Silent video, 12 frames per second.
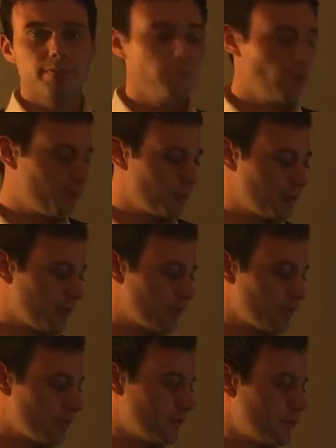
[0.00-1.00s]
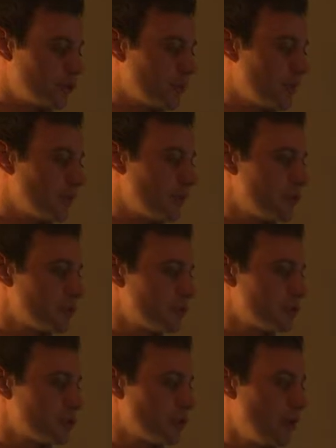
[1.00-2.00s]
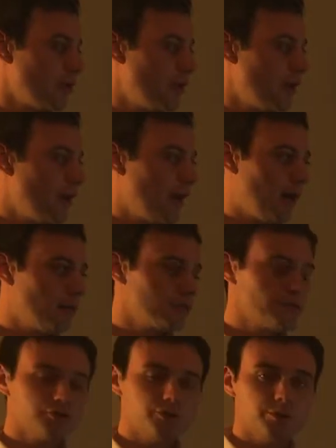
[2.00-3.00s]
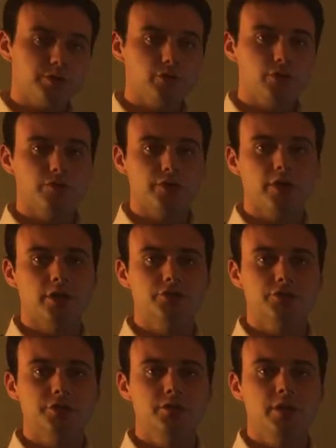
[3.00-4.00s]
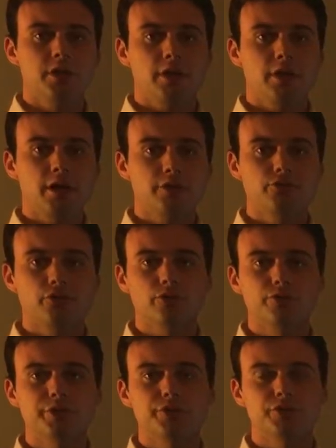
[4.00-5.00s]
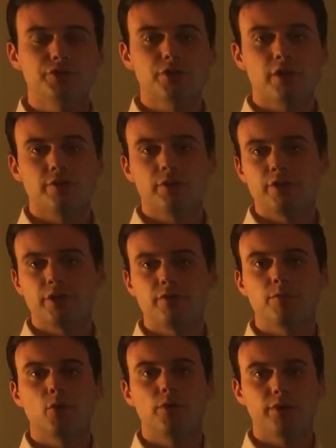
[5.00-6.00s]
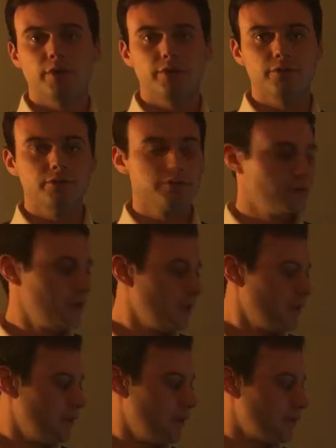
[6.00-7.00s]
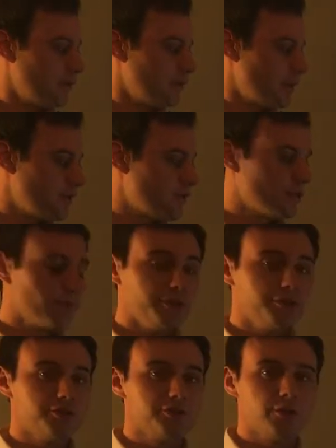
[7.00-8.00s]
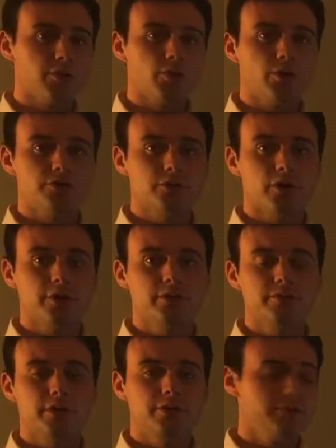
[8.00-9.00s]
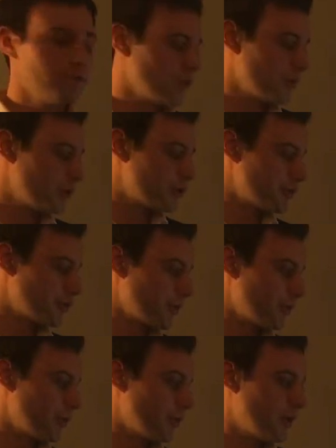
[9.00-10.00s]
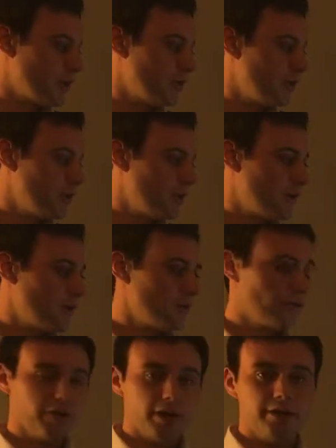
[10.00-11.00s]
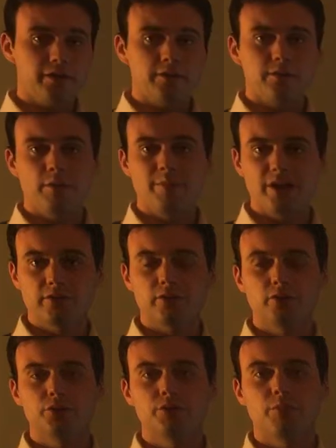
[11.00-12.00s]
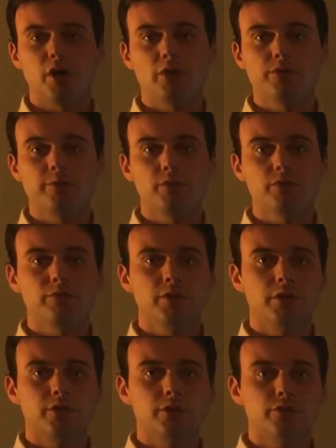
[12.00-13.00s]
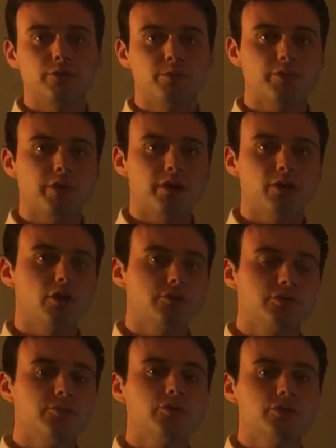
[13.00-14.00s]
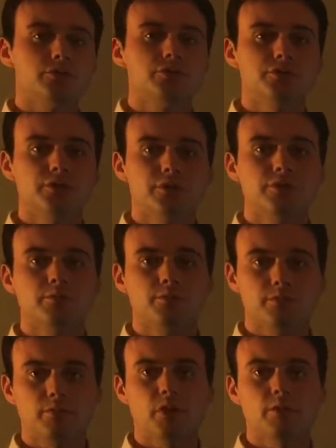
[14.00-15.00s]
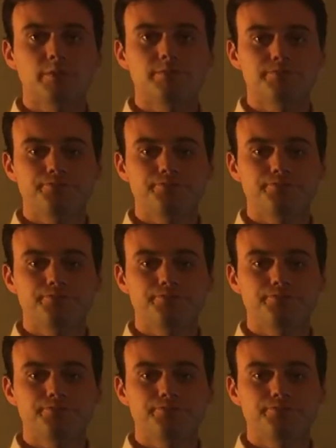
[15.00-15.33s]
We put together this visualization to show how it's distributed over the country and how certain regions suffer even more than others. These are the regions that we want to target, and these are the regions where we want to provide the best solution possible in order to provide a long-term solution to this problem.